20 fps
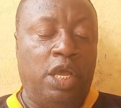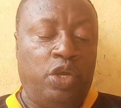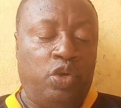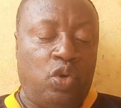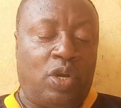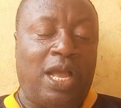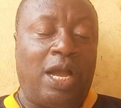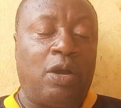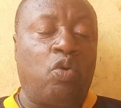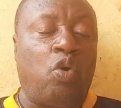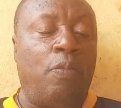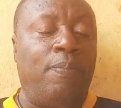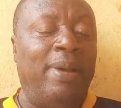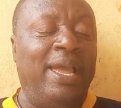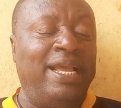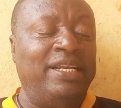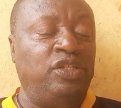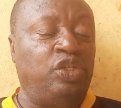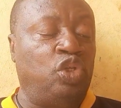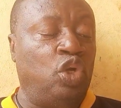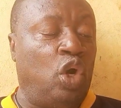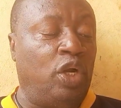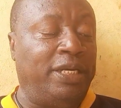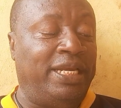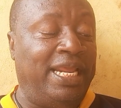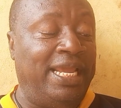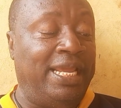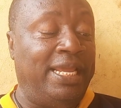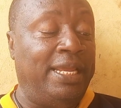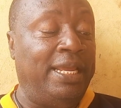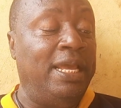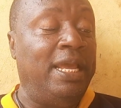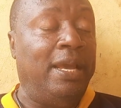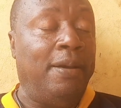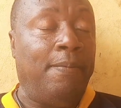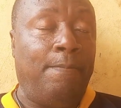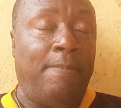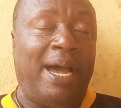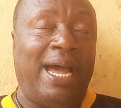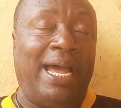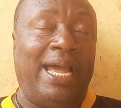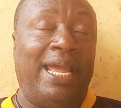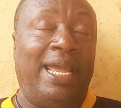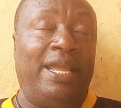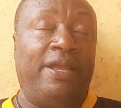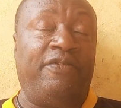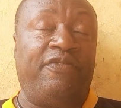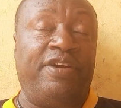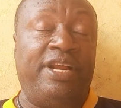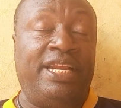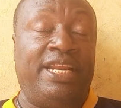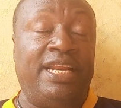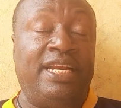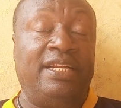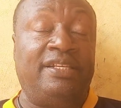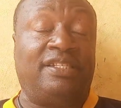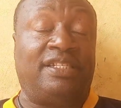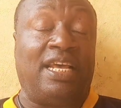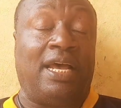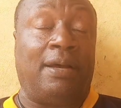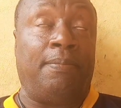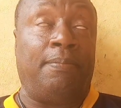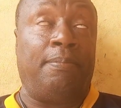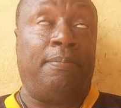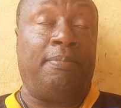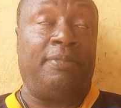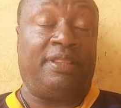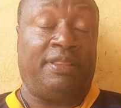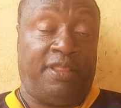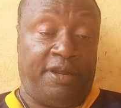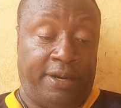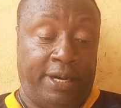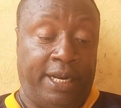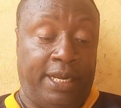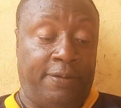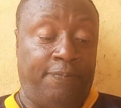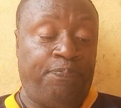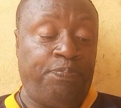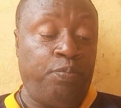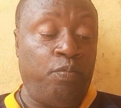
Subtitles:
you can commence your day by reading Psalm 3.